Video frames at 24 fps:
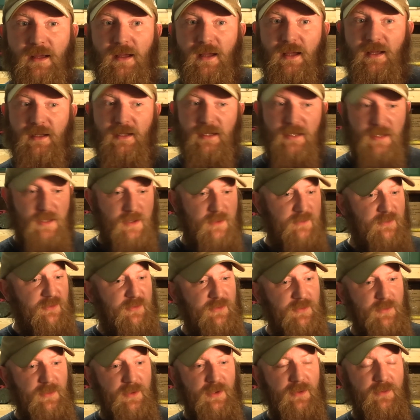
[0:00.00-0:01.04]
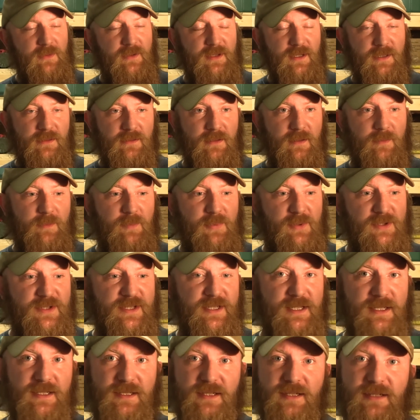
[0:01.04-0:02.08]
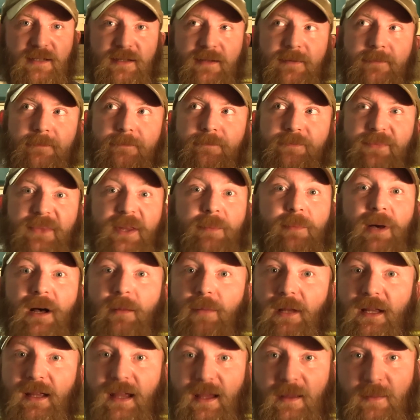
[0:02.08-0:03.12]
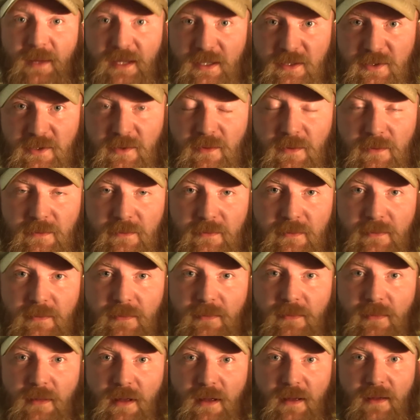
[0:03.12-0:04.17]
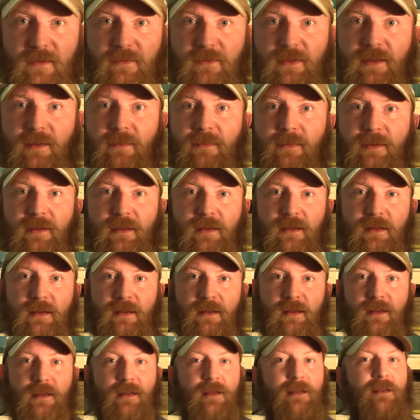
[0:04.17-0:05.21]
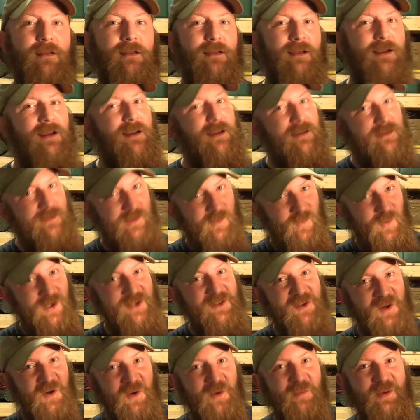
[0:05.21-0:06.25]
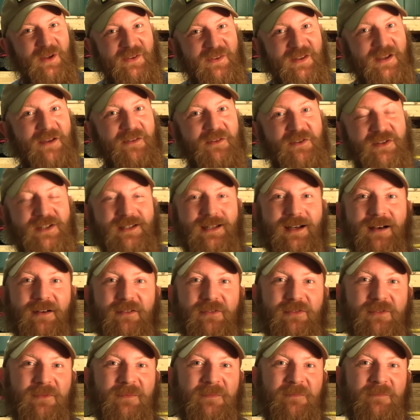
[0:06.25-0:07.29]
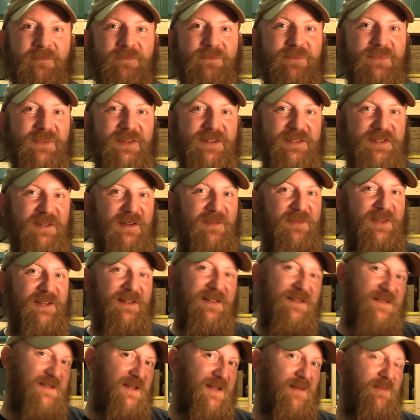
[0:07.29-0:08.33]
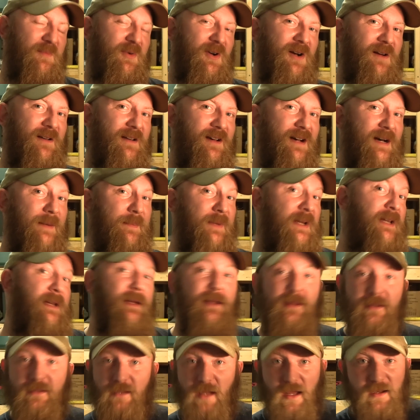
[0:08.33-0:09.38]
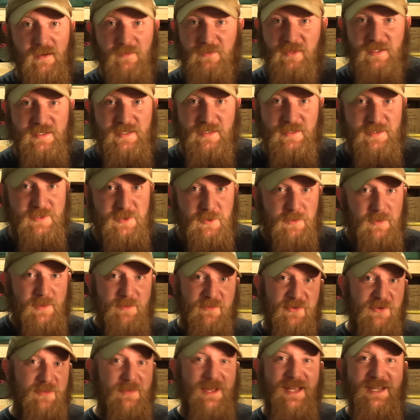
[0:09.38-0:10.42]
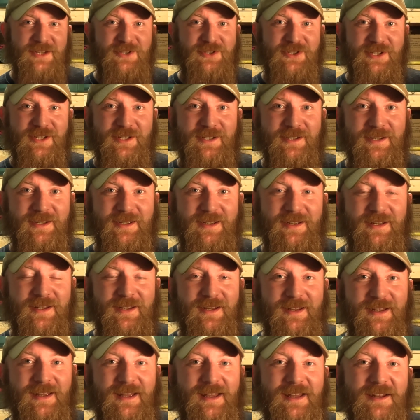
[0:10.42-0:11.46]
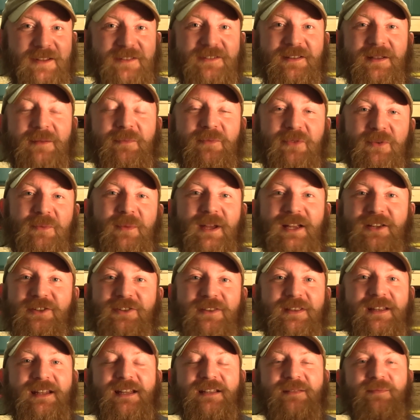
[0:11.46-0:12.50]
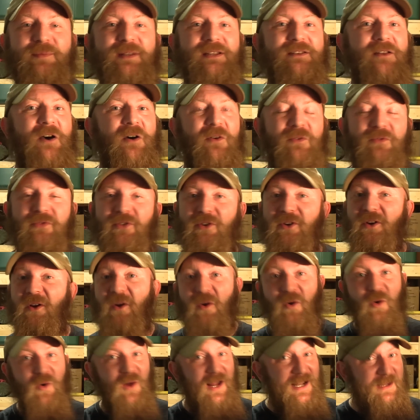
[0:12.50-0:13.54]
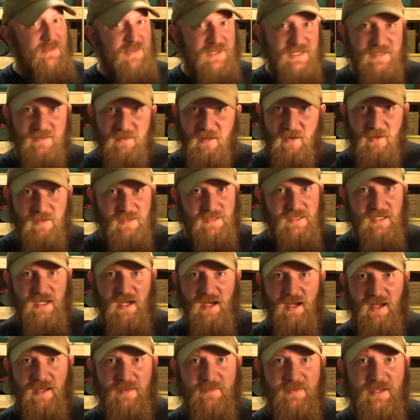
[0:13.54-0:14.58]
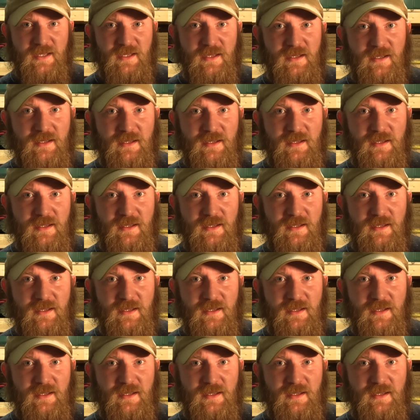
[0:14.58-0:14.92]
And it goes through and it presents the public image of them. And then we talk about the other stuff, the stuff that doesn't get brought up. None of this is new information. It is information that has been known for an incredibly long time.